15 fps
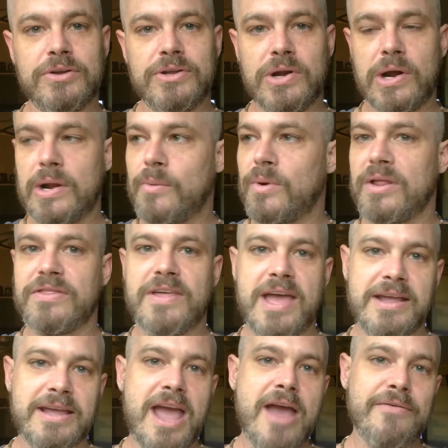You know, I want to
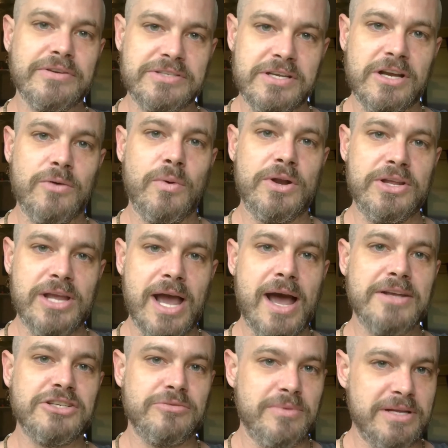thank every single one of you
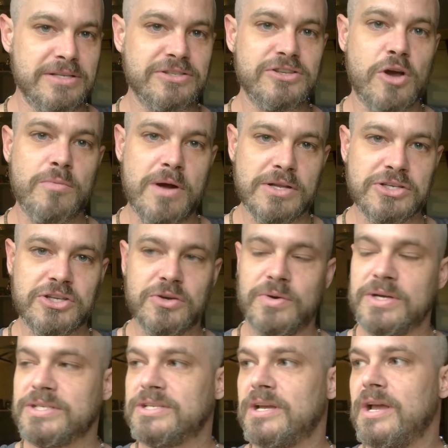guys. You mean so much
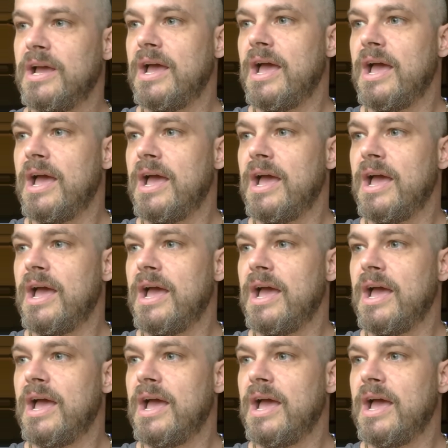to us.